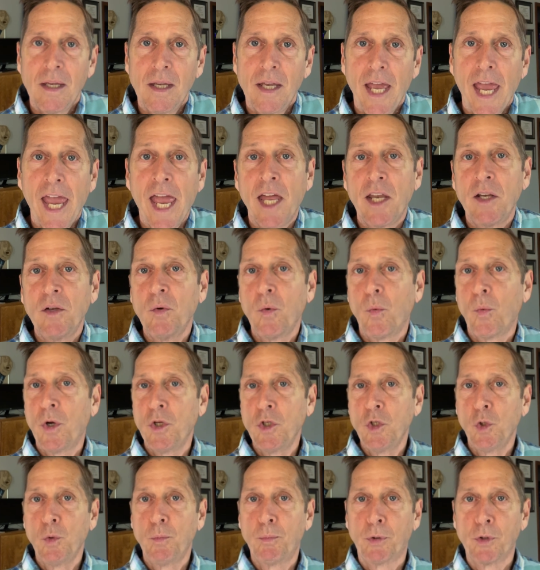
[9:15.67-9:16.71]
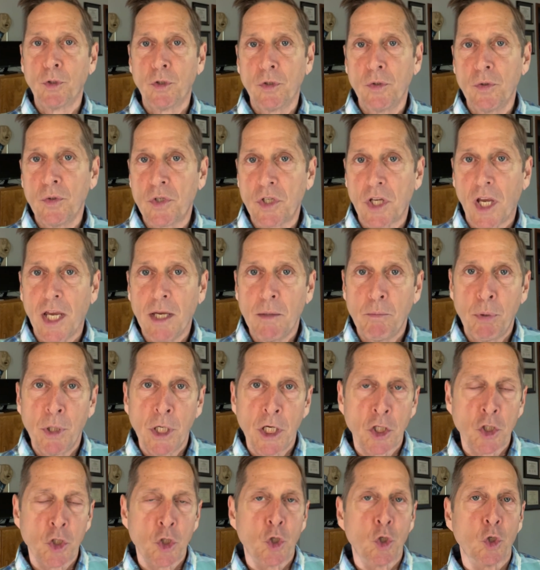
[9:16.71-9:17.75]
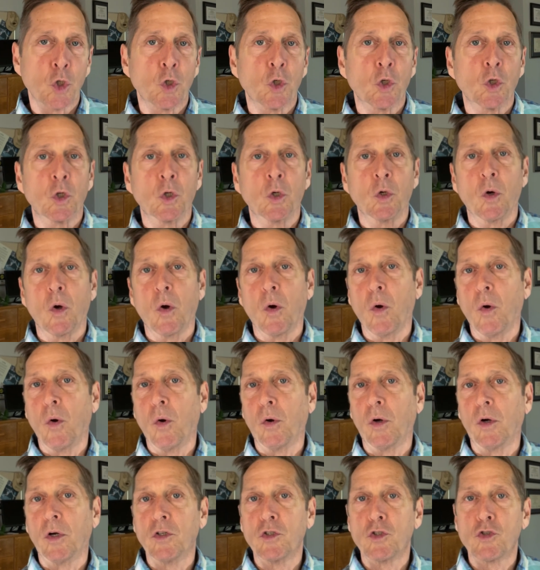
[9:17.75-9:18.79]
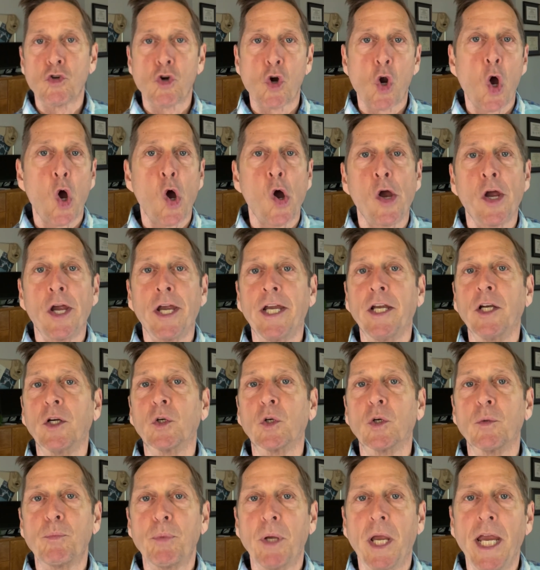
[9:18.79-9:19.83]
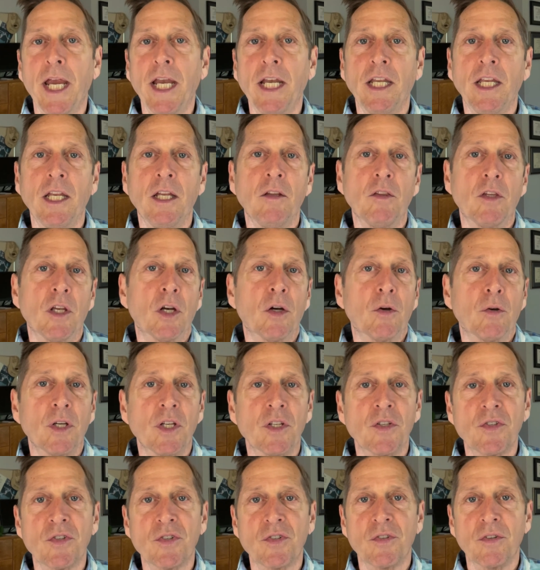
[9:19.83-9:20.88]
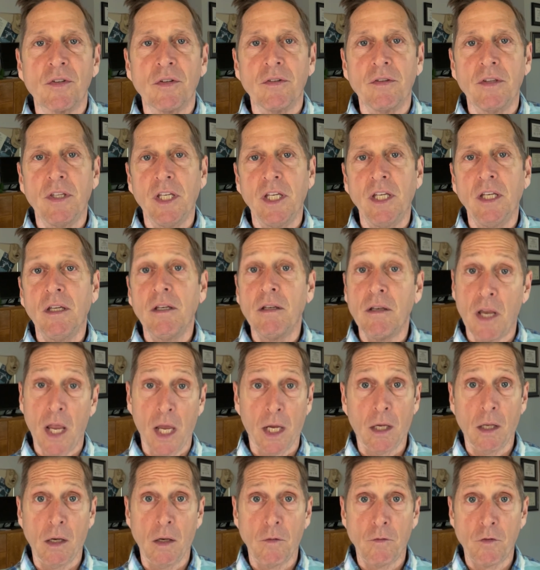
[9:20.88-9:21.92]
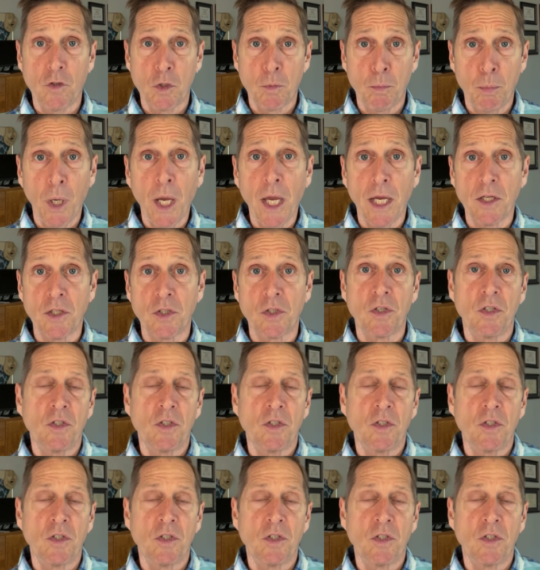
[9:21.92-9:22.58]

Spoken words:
And when you produce a picture or a drawing or a painting, there is the negative space.